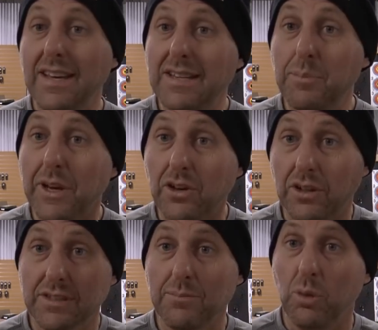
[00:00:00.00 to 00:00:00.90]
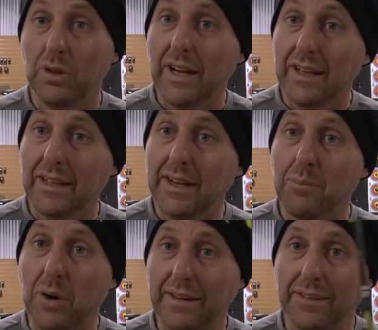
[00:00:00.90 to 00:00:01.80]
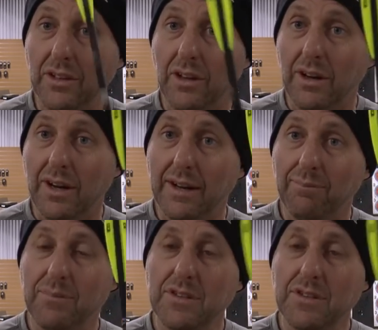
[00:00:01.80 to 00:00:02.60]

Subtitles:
is because more likely to break the line.